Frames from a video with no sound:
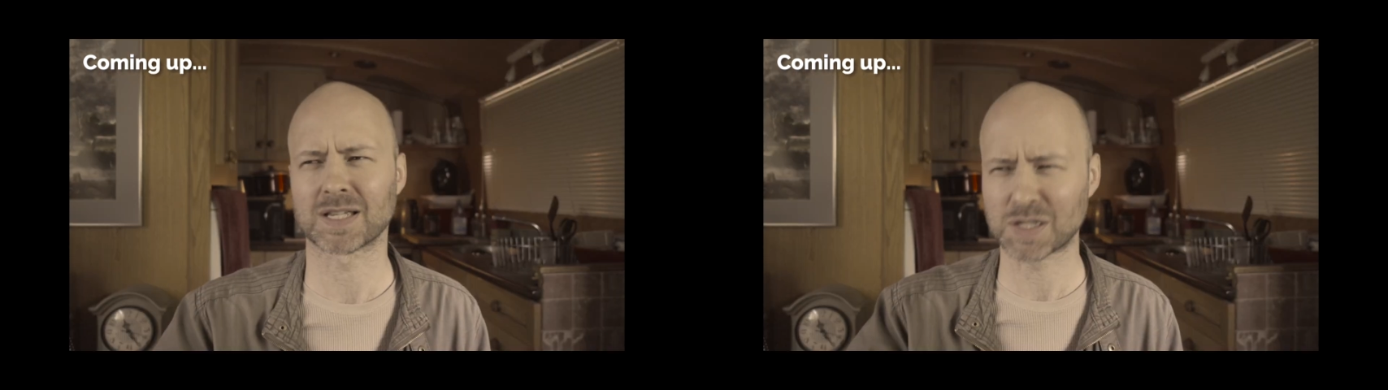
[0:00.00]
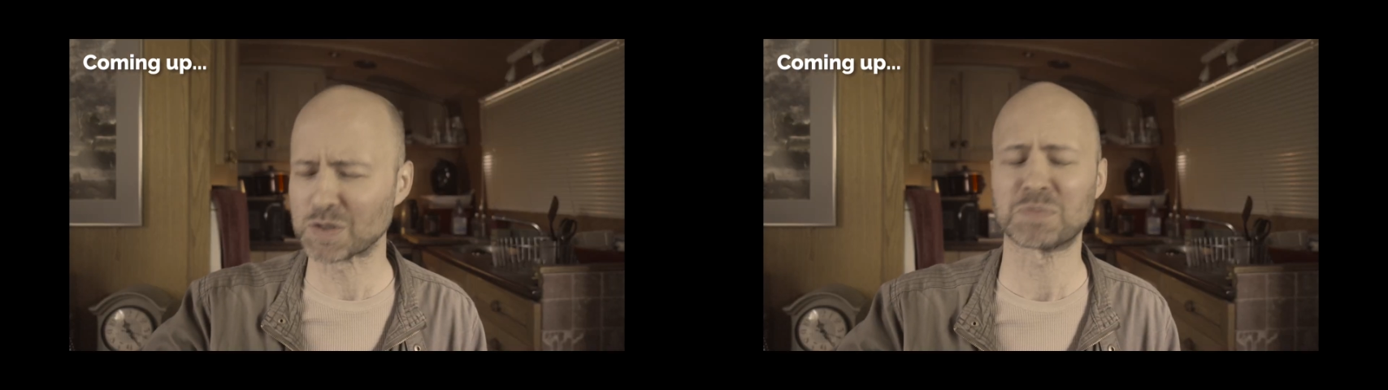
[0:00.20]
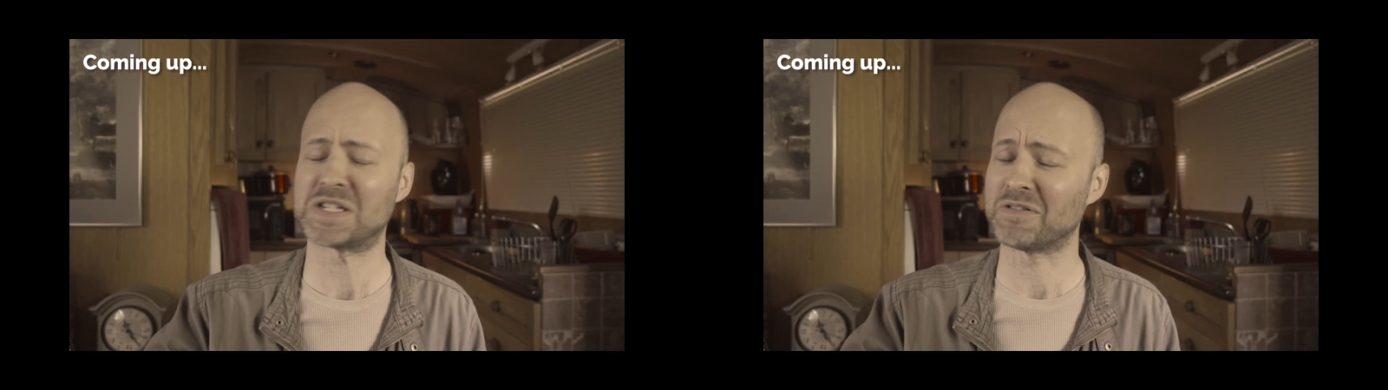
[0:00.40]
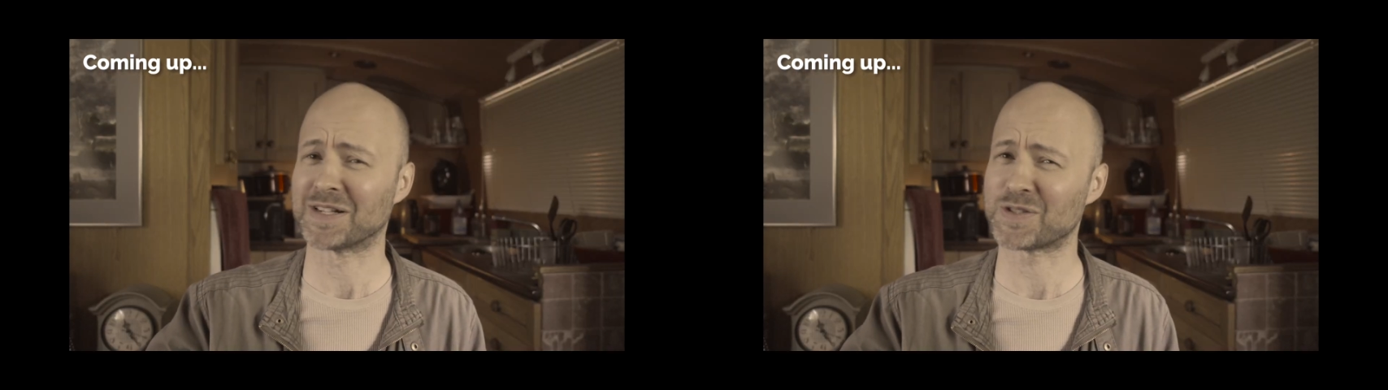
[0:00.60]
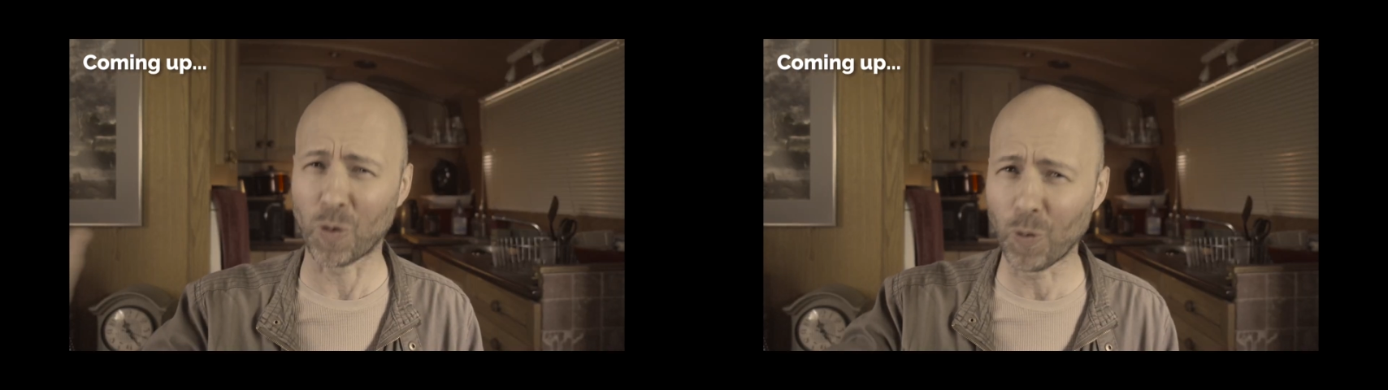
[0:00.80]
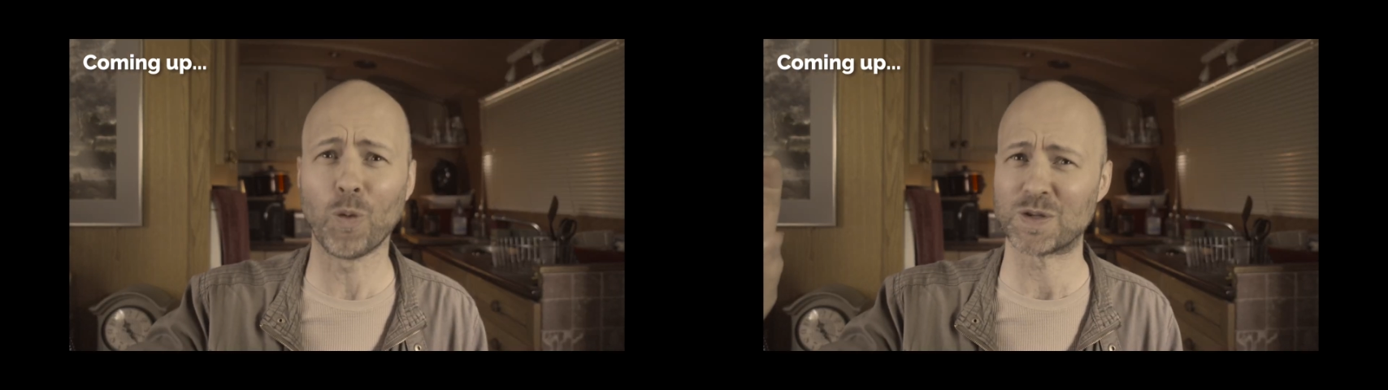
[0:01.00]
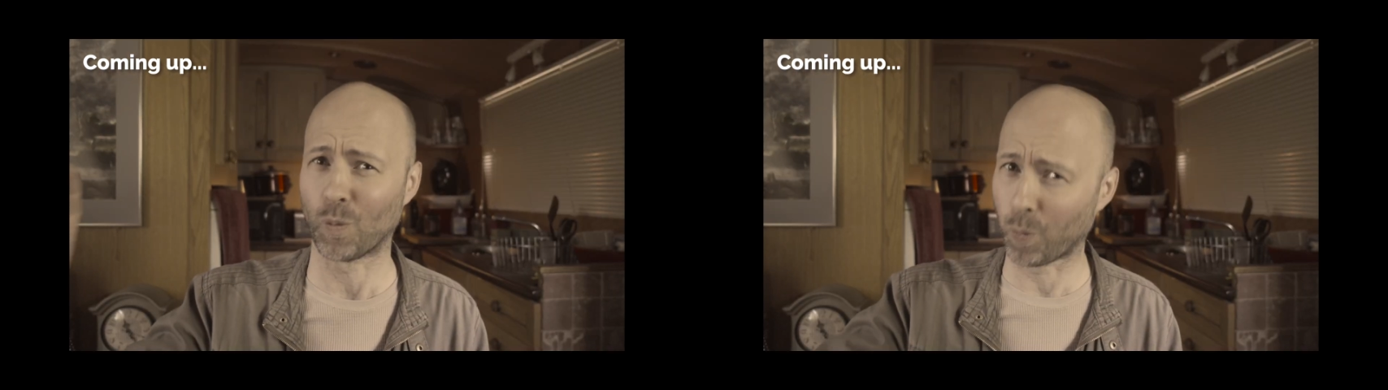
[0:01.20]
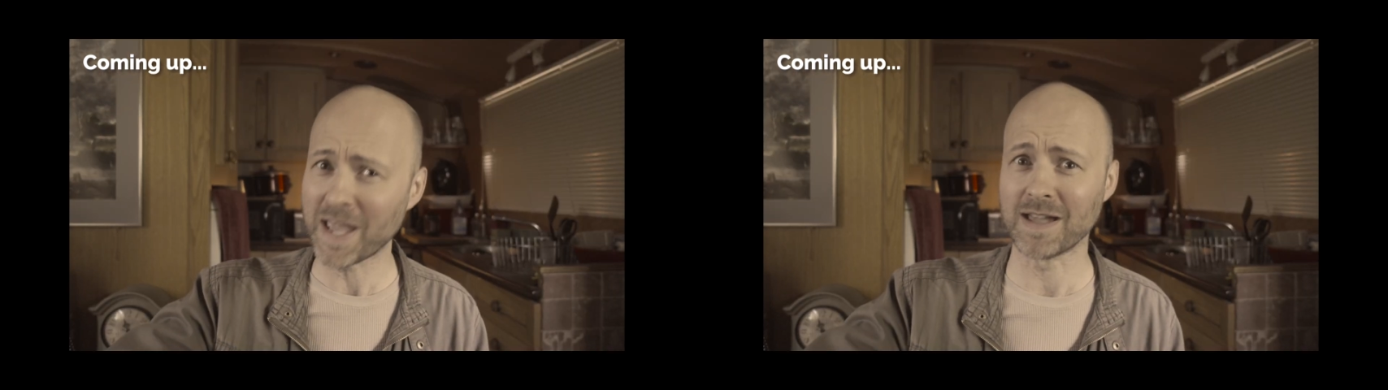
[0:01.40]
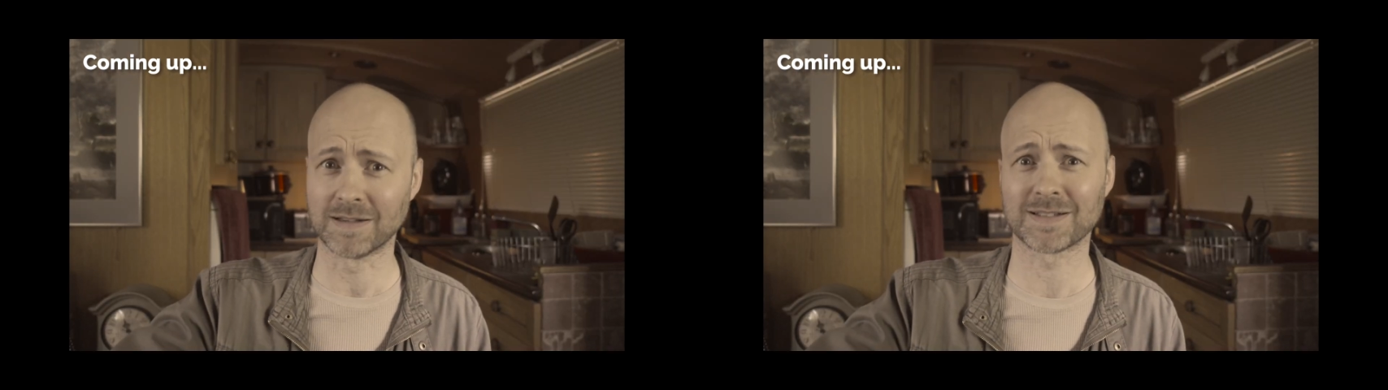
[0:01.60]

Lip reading: the source material is always weird,